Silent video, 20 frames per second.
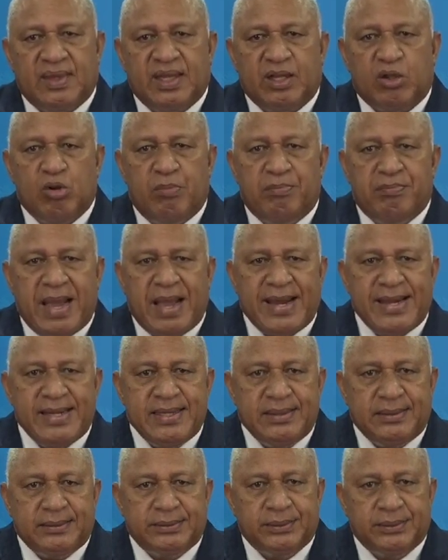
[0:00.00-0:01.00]

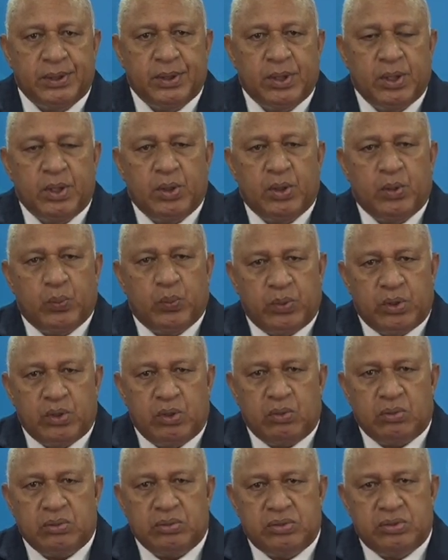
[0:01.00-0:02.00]
Combined, we
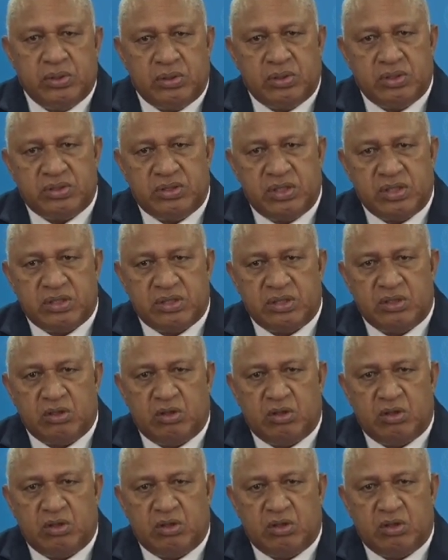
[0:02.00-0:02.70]
hold jurisdiction